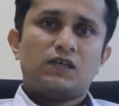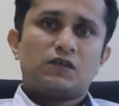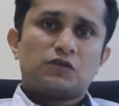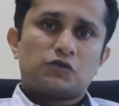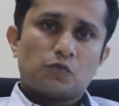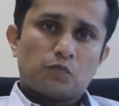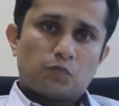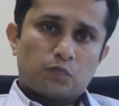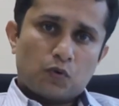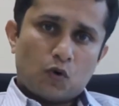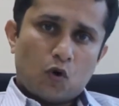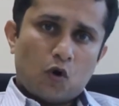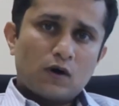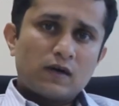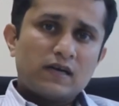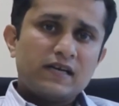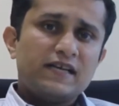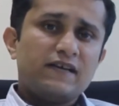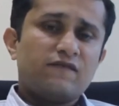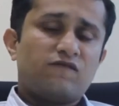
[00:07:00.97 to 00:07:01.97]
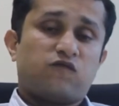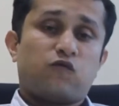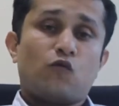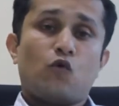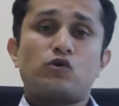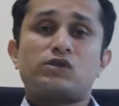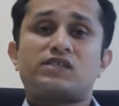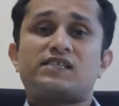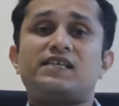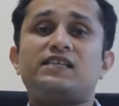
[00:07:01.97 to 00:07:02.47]
So broadly
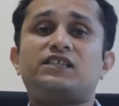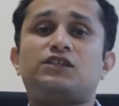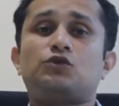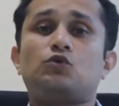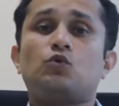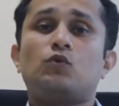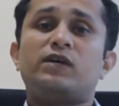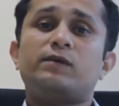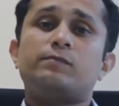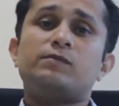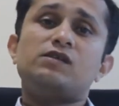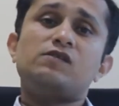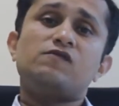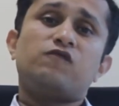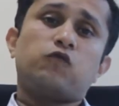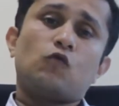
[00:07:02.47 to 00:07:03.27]
4 sets doable,